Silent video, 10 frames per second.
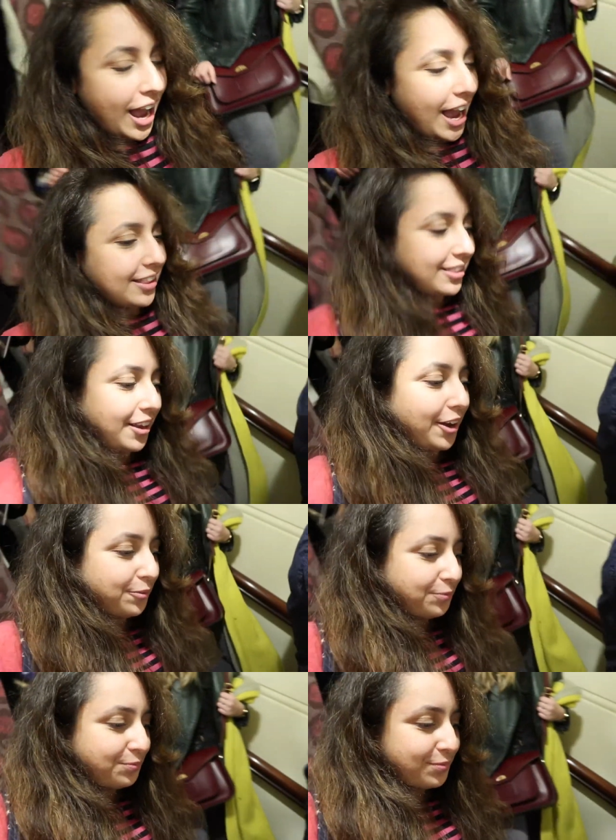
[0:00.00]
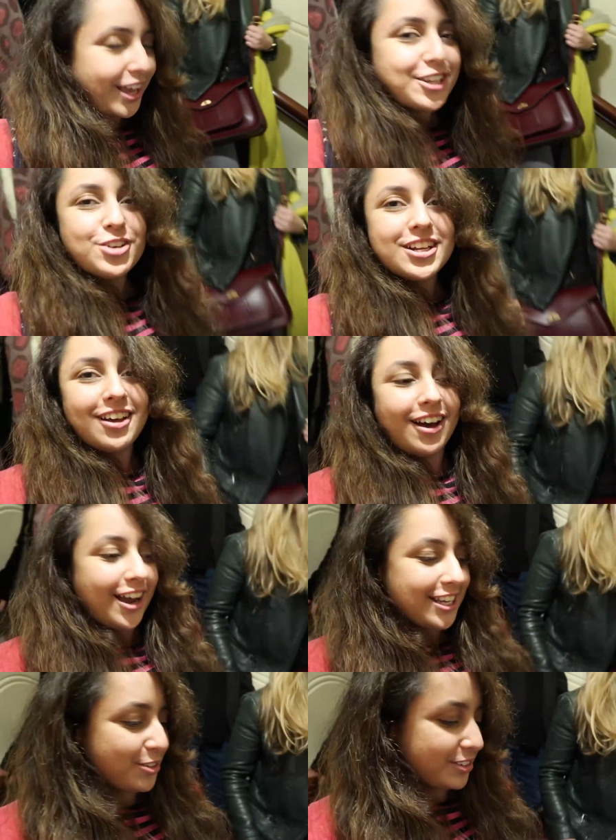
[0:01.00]
And it's really
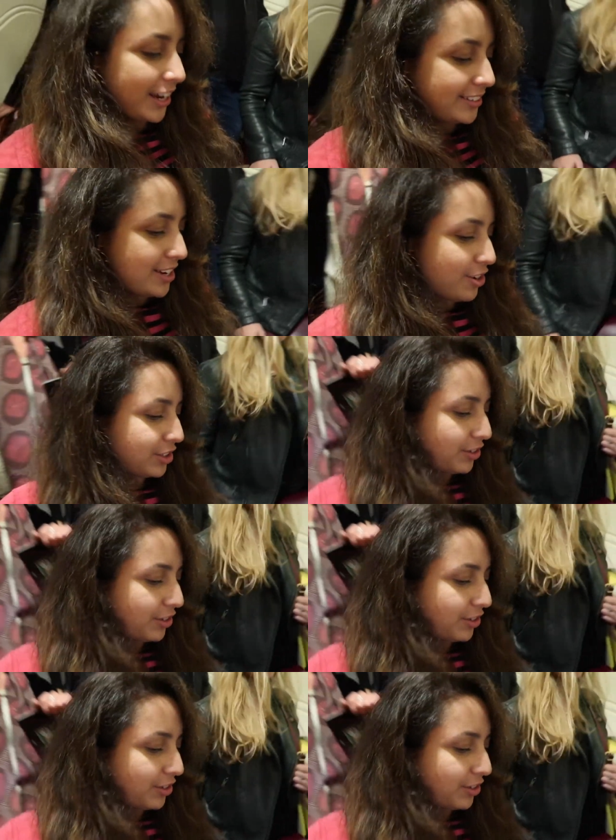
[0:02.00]
nice. It was nice that he got